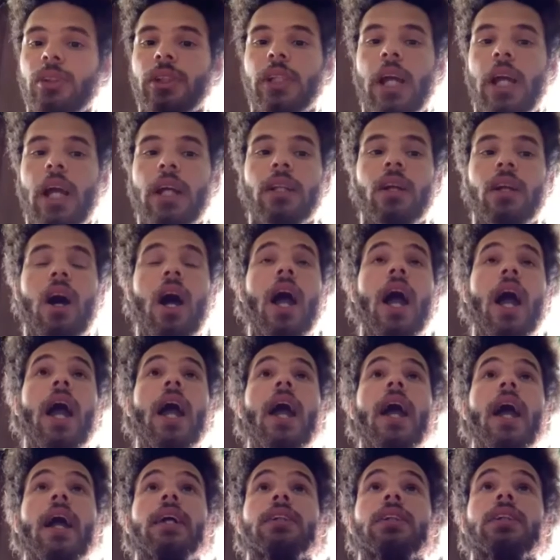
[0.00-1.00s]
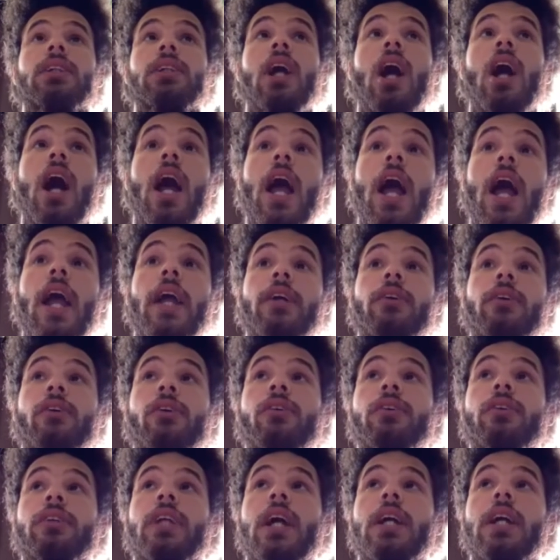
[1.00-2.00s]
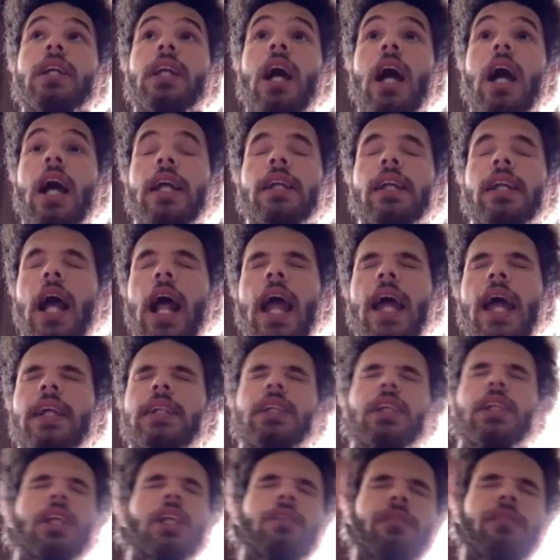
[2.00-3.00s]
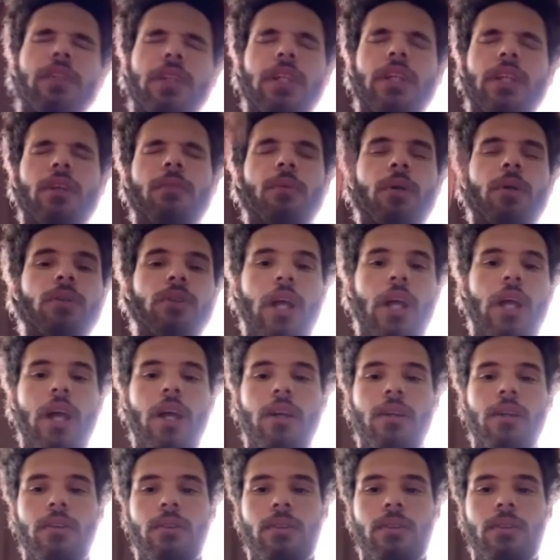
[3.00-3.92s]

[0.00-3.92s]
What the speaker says: yeah, no, I agree with that. No, I actually didn't even think about that.